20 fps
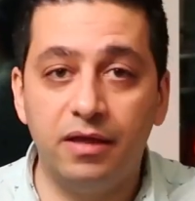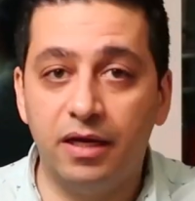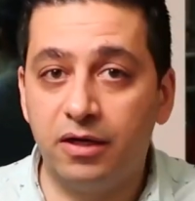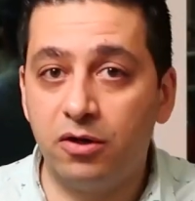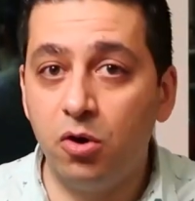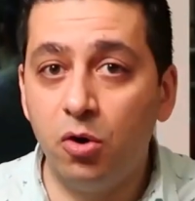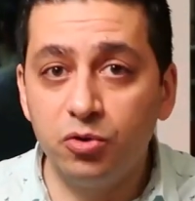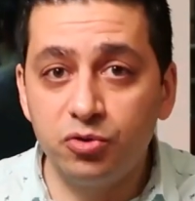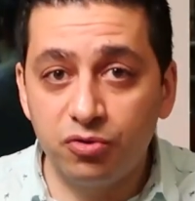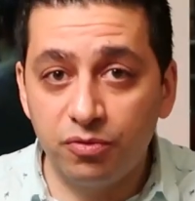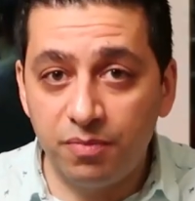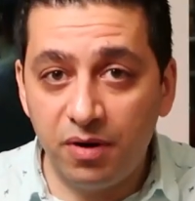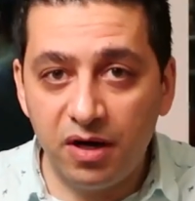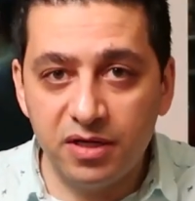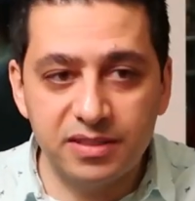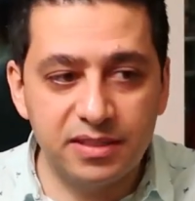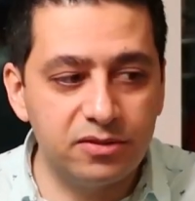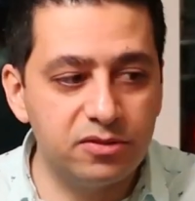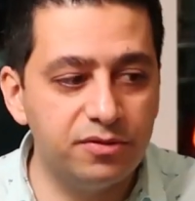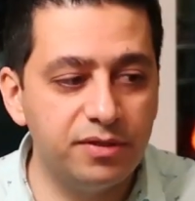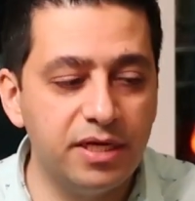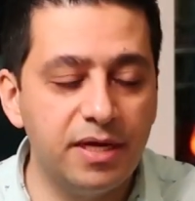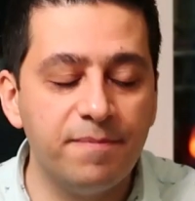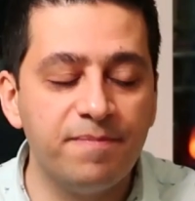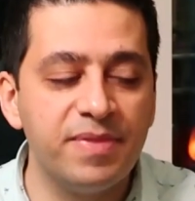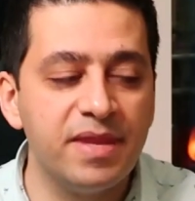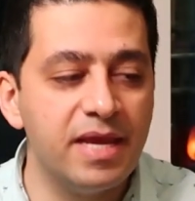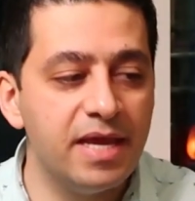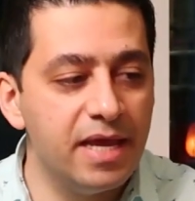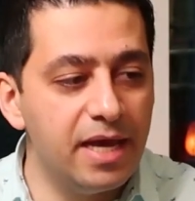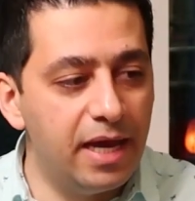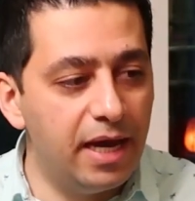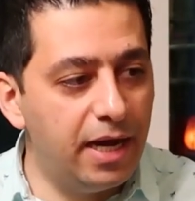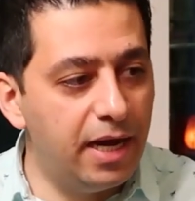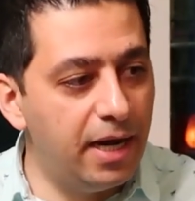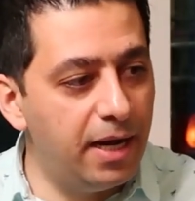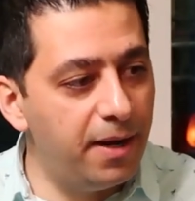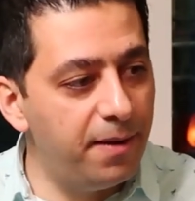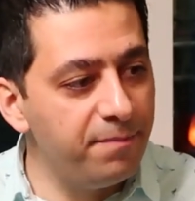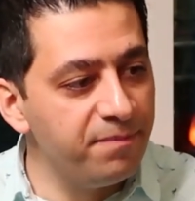Like code repository,
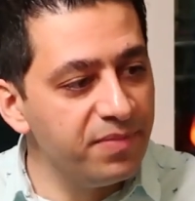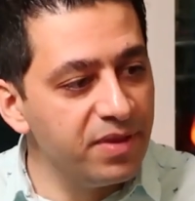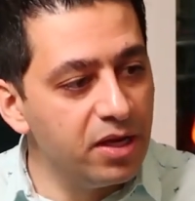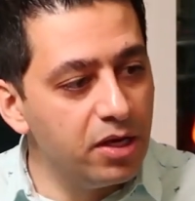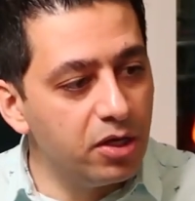uh,